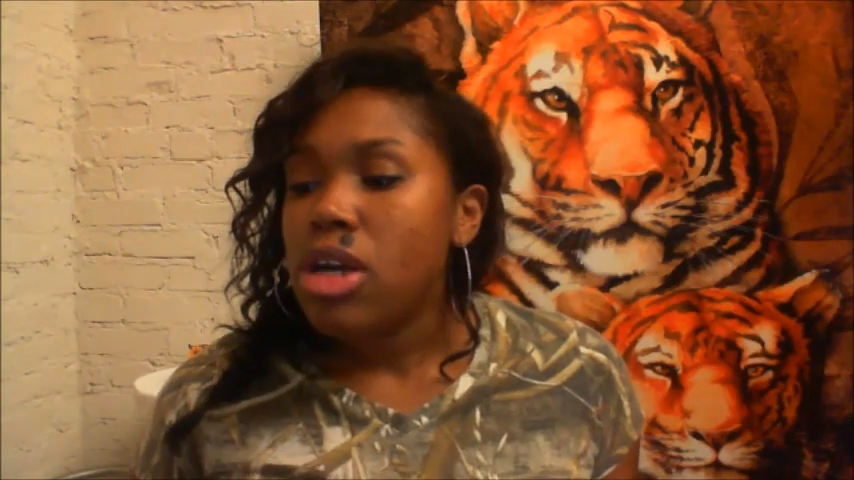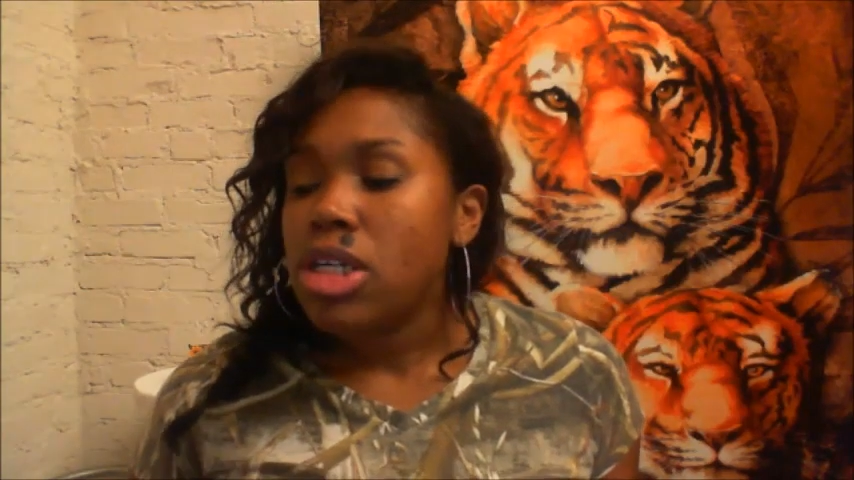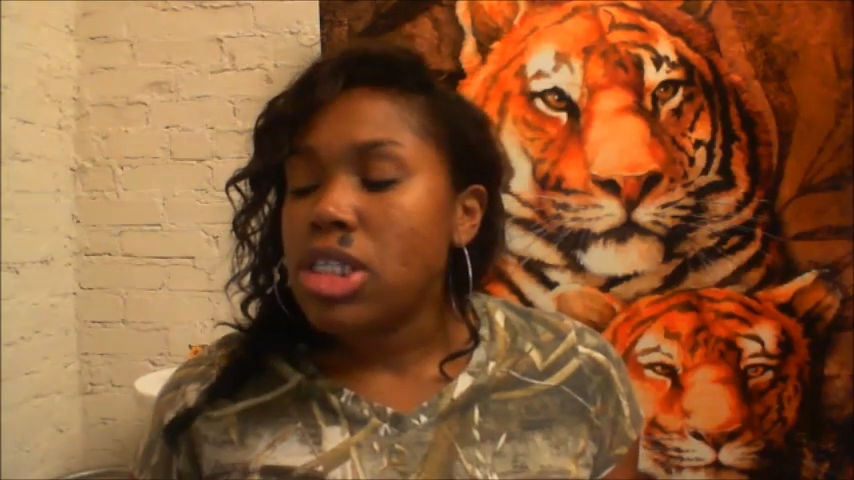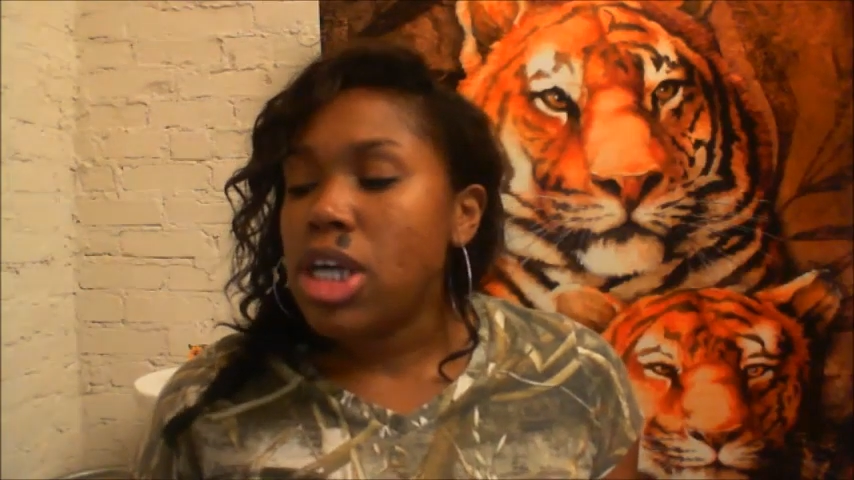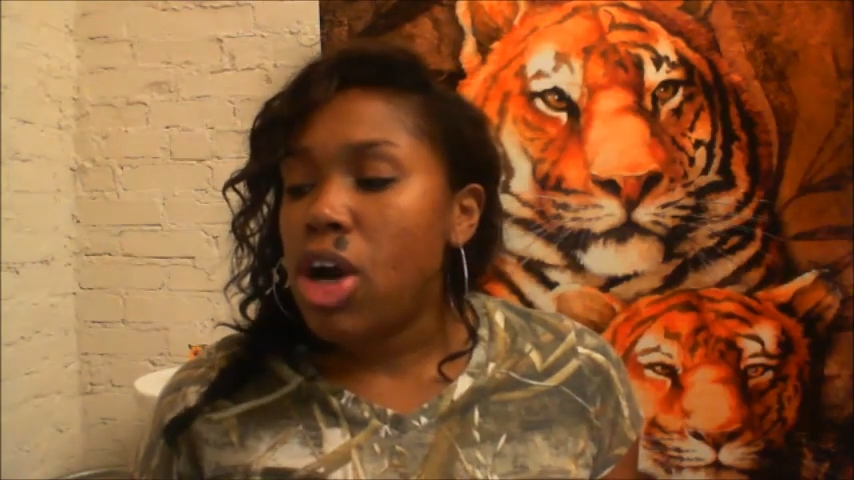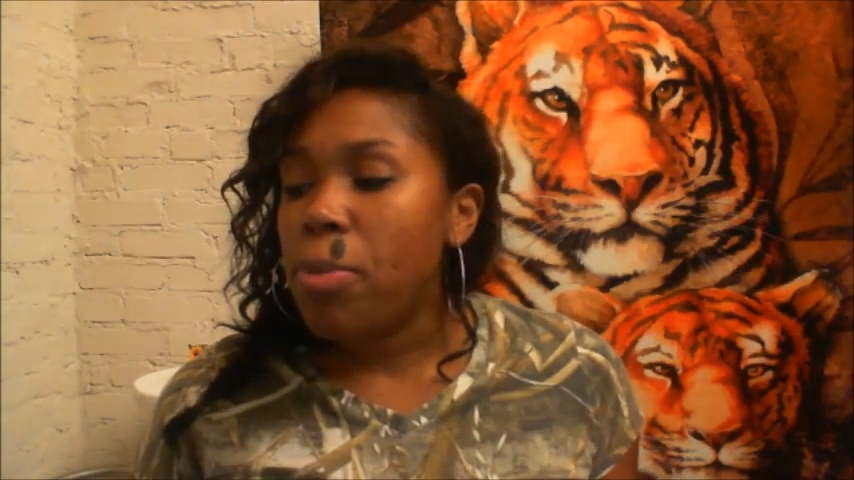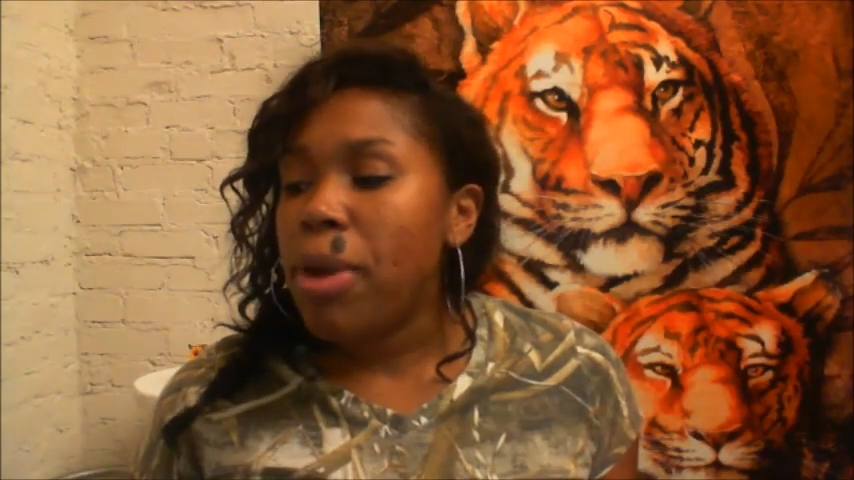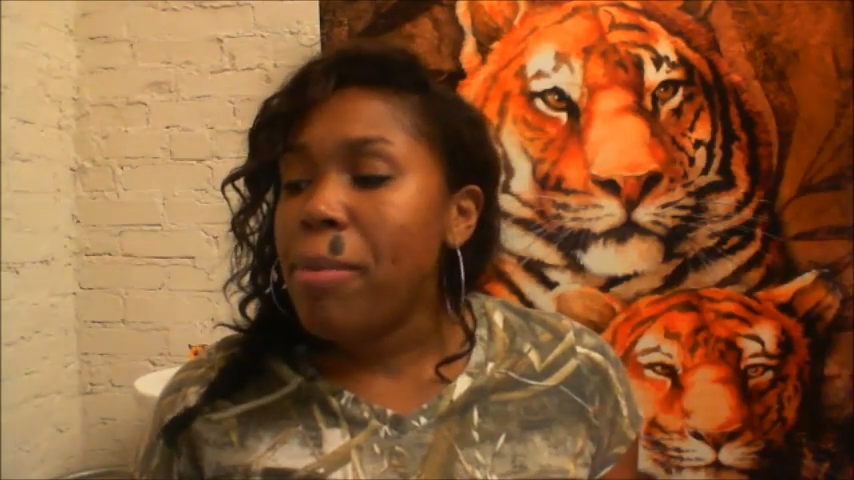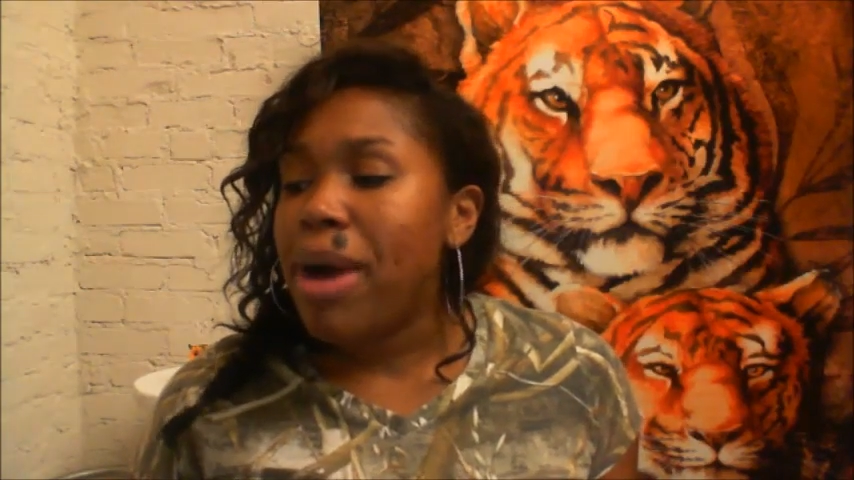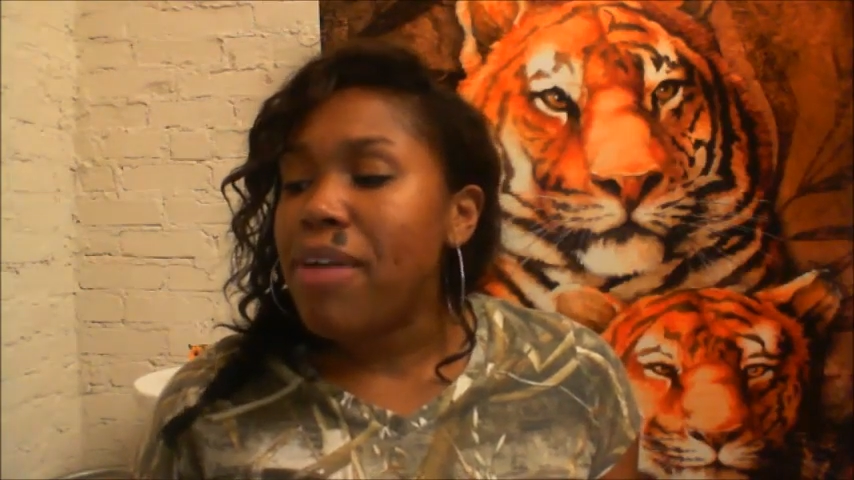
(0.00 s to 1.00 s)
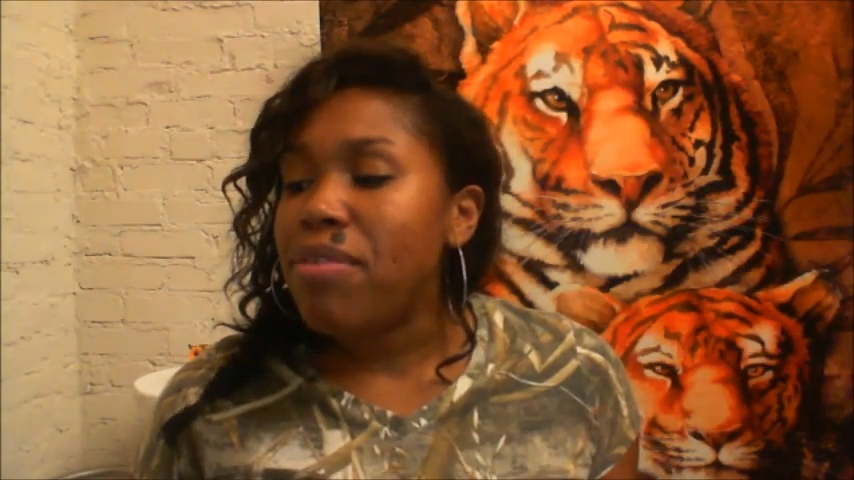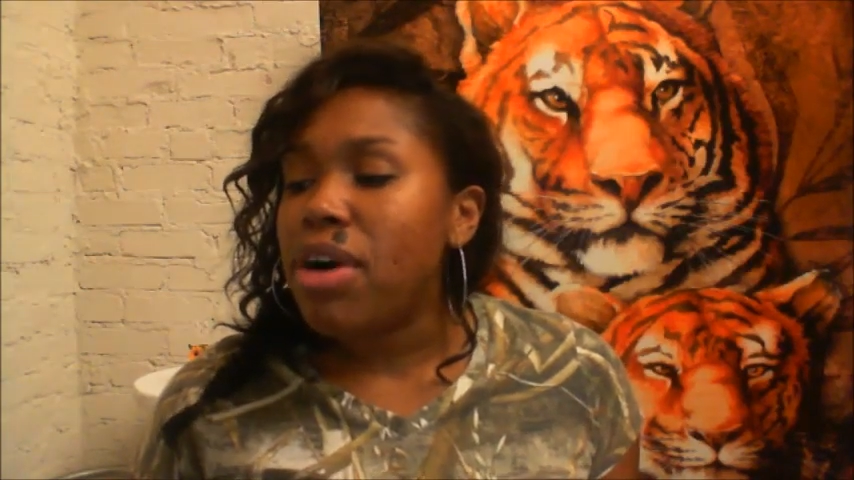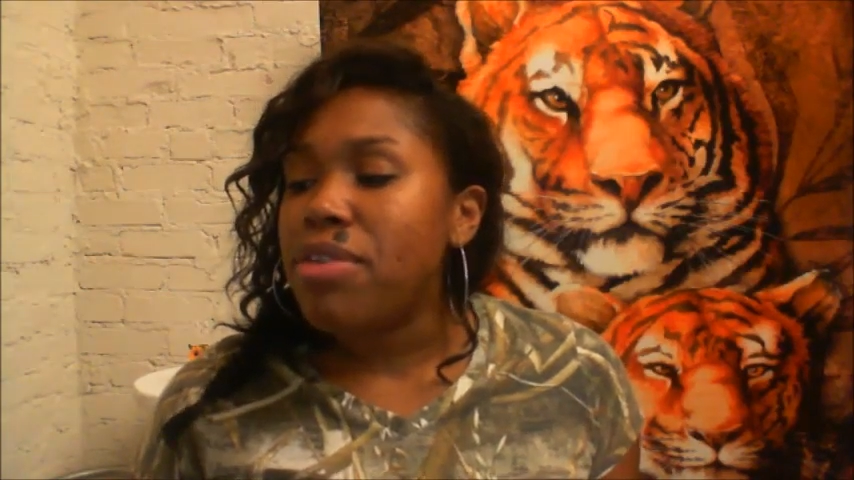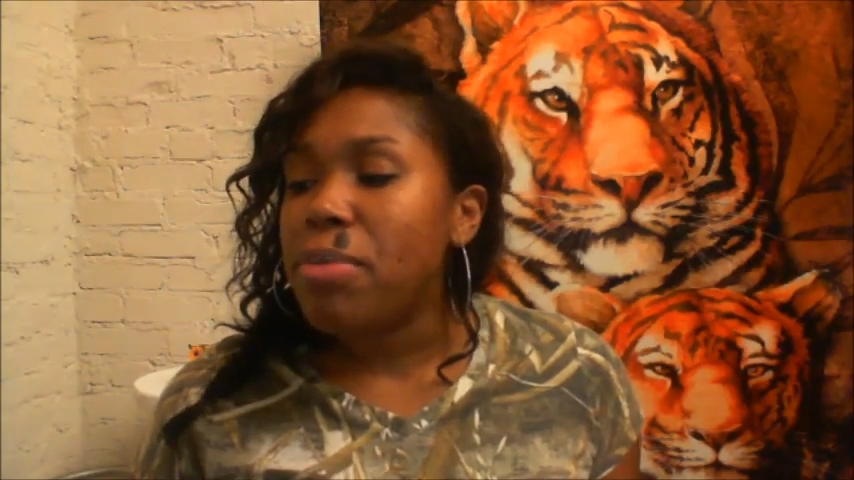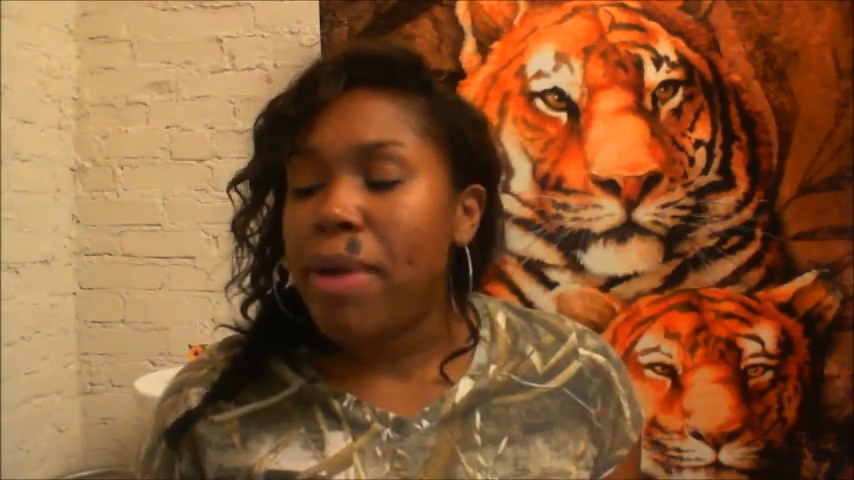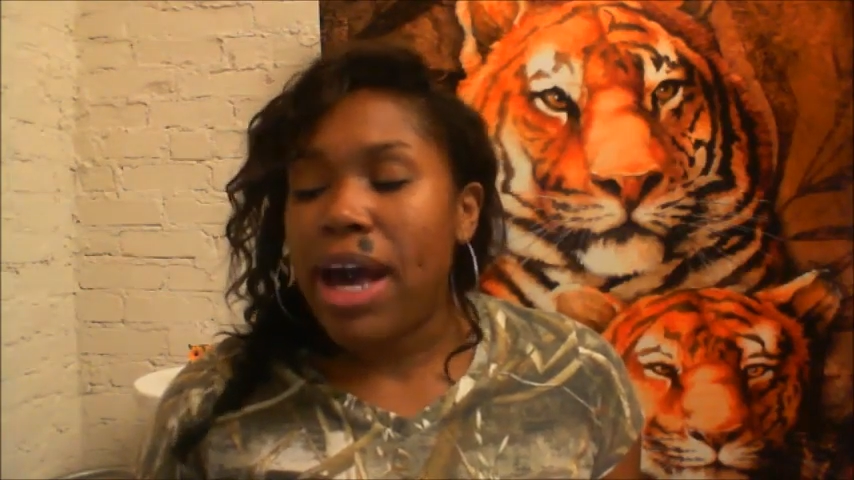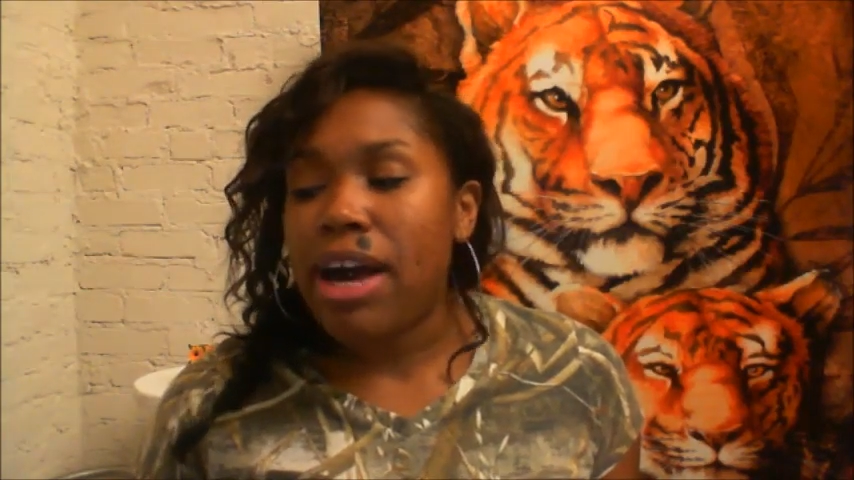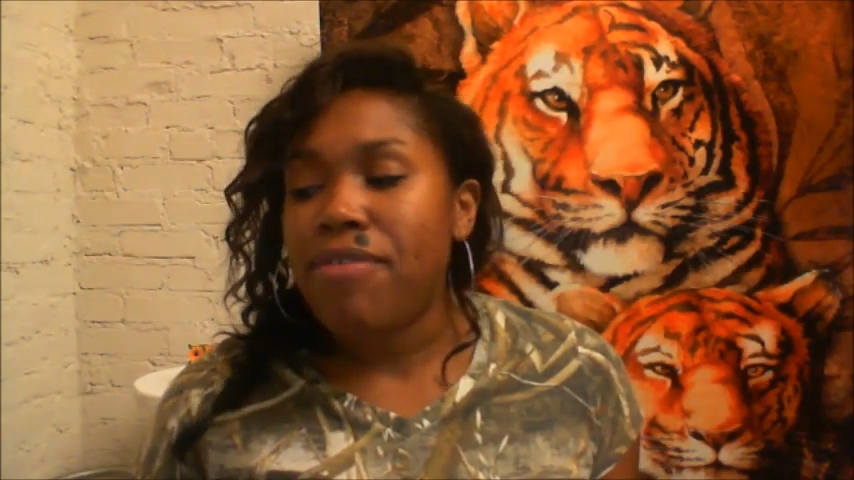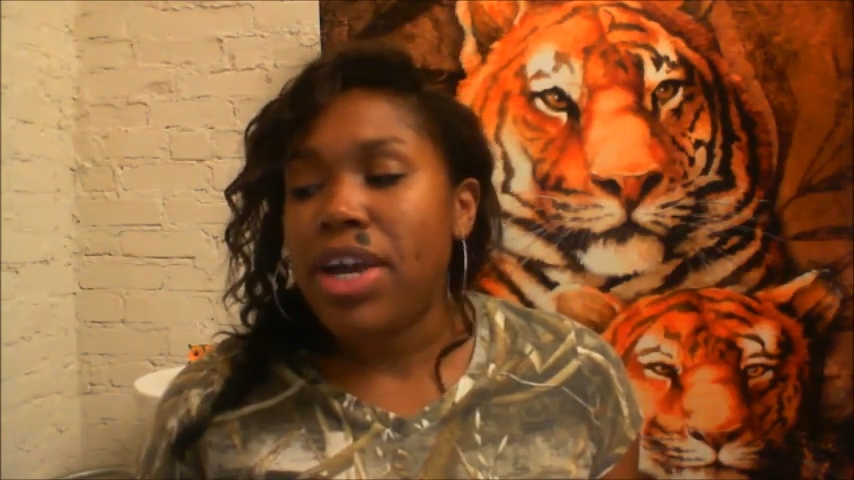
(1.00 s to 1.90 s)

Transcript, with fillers: So be mindful of the path